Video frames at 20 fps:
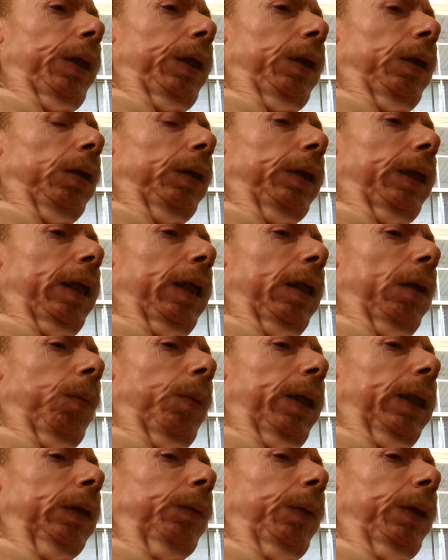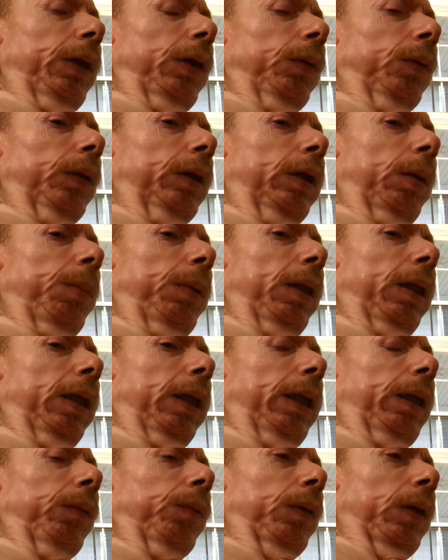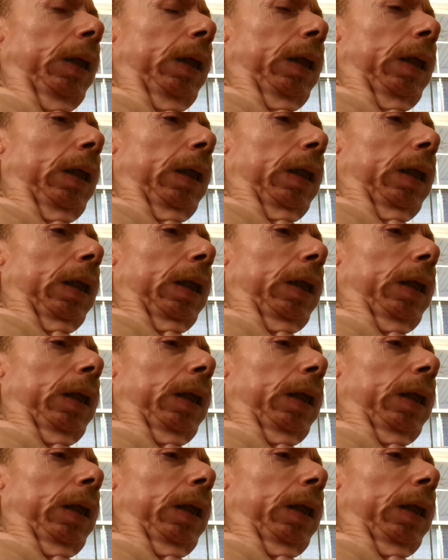man. Yeah, I think I would.